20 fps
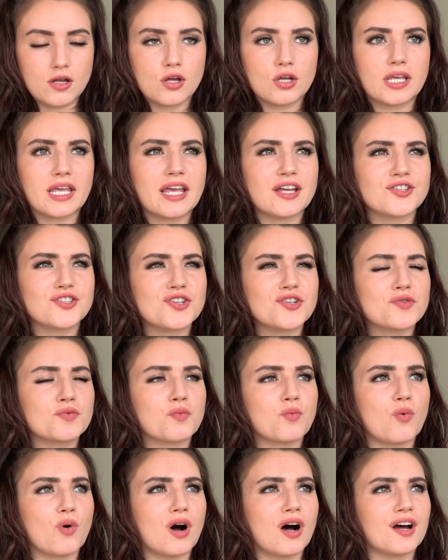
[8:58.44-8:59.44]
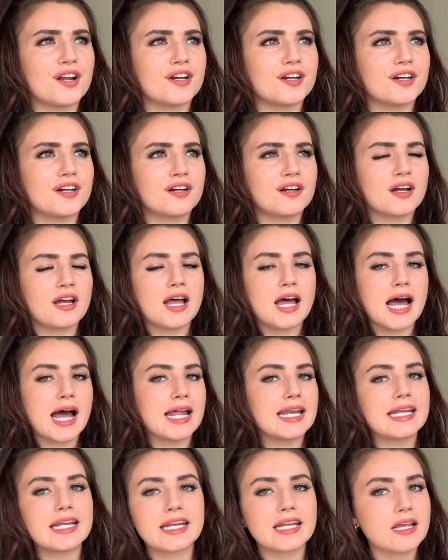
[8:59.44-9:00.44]
Cancer's water. I
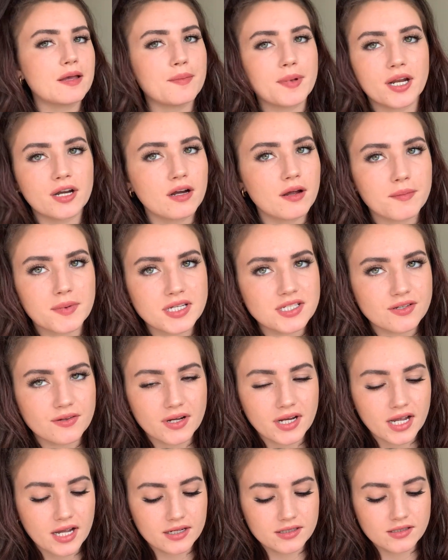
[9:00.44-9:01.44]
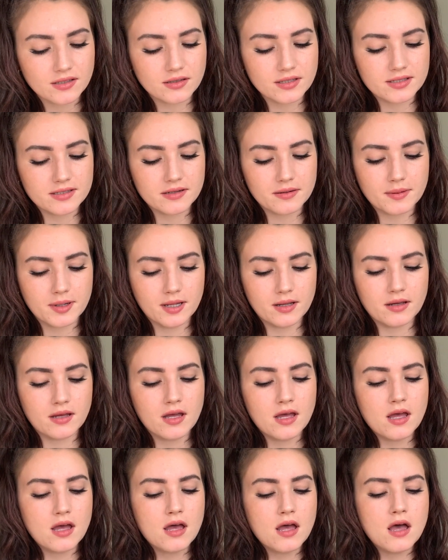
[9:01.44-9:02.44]
need to get better at my zodiac, don't listen to me.
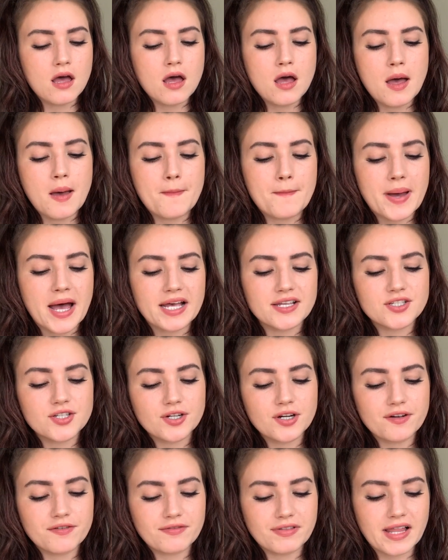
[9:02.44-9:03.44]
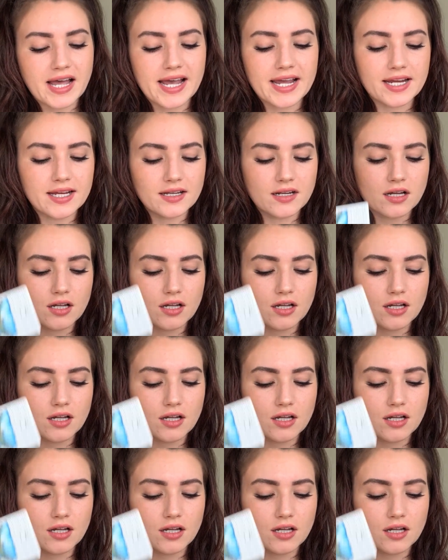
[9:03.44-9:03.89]
Master of light,